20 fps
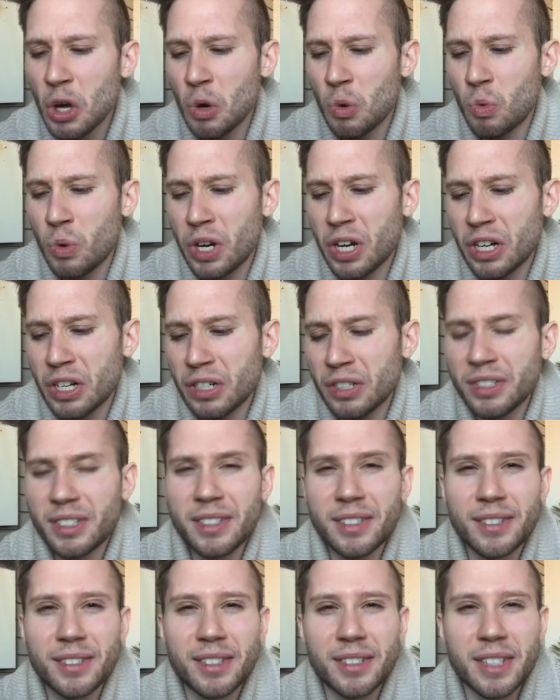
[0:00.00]
weird,
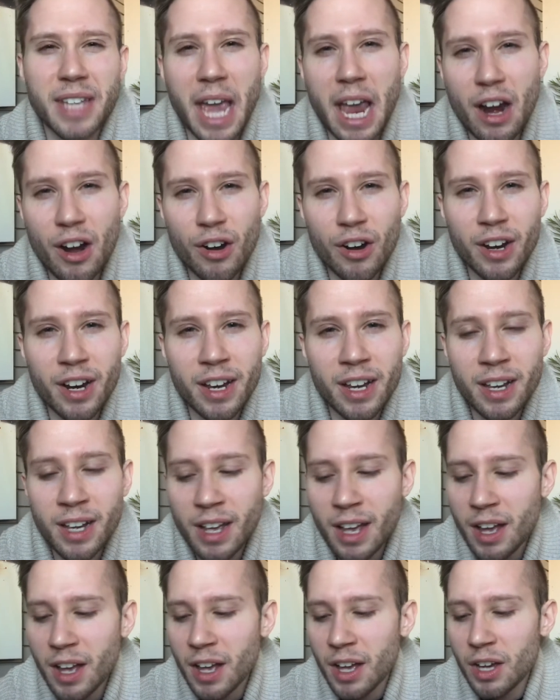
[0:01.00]

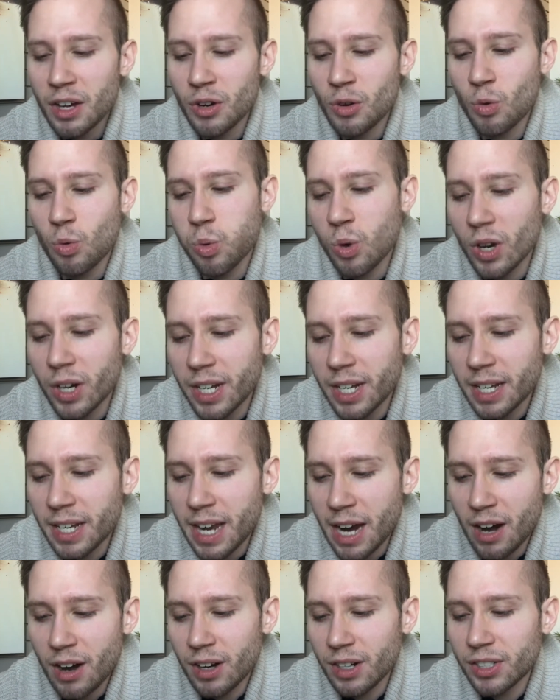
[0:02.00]
scary, quirky
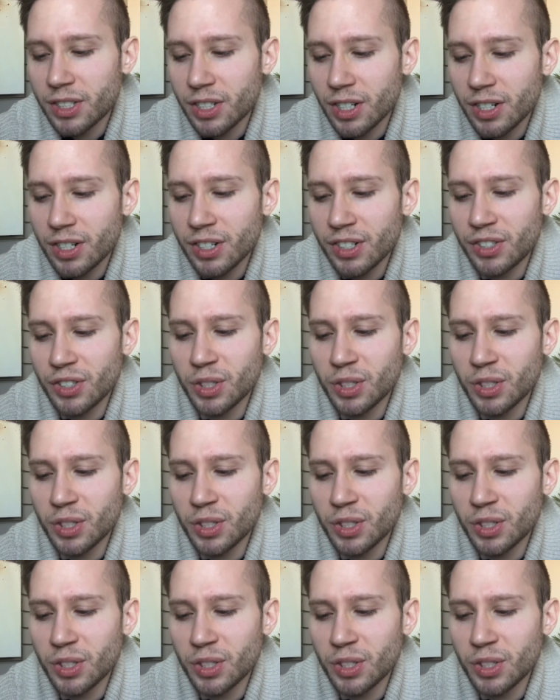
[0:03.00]
characters.